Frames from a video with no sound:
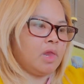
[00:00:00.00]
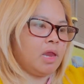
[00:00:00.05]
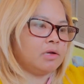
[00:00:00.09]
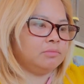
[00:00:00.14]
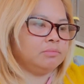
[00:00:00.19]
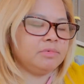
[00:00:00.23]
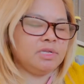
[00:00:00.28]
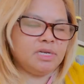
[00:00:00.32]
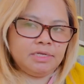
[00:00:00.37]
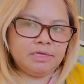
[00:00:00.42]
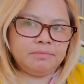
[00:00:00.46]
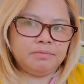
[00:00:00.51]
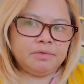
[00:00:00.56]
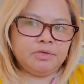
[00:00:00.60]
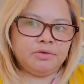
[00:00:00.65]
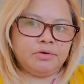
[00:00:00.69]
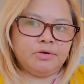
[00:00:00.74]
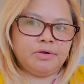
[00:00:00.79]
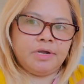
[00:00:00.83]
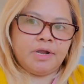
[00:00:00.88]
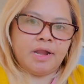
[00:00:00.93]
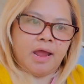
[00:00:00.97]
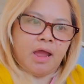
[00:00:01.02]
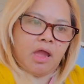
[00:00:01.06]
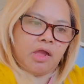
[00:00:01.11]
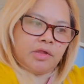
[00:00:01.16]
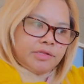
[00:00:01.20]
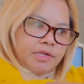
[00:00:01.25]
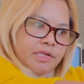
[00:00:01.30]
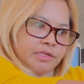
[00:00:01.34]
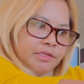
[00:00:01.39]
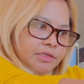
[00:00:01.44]
And believe it or
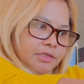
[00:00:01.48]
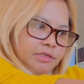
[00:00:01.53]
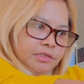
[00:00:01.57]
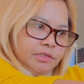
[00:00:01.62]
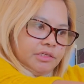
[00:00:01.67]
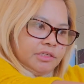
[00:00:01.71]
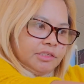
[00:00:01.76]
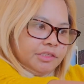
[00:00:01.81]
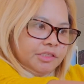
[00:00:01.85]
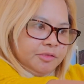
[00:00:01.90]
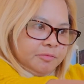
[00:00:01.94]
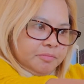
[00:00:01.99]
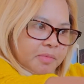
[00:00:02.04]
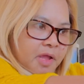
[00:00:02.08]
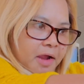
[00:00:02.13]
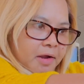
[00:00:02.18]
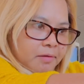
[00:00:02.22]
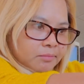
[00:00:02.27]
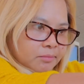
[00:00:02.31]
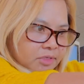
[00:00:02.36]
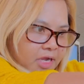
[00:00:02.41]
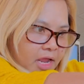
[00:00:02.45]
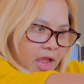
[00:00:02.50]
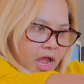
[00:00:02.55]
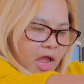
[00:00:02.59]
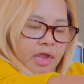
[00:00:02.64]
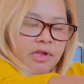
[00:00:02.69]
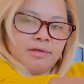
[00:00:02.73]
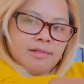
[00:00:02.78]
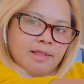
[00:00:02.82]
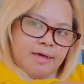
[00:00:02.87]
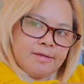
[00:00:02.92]
not, I didn't expect my
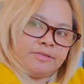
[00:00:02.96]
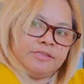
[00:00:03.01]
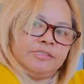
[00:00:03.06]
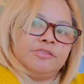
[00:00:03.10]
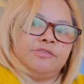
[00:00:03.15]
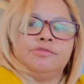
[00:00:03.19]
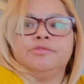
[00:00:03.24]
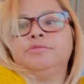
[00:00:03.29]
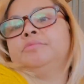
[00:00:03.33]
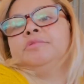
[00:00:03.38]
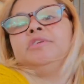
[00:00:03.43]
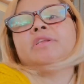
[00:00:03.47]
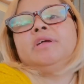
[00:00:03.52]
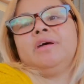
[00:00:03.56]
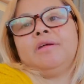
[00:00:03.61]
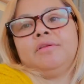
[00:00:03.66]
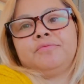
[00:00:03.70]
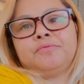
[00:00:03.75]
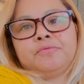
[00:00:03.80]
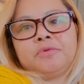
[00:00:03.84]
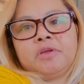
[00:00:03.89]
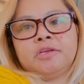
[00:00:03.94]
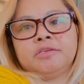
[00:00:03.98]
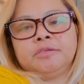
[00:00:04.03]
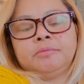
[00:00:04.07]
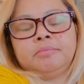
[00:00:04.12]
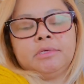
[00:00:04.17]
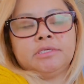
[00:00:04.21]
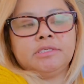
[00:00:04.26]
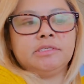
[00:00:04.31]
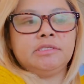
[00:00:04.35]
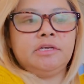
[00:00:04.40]
eyeglasses to be that
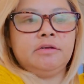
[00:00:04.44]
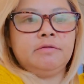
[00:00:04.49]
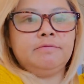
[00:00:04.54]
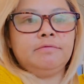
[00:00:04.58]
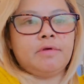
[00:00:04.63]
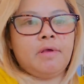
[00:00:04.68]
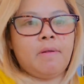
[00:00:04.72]
expensive.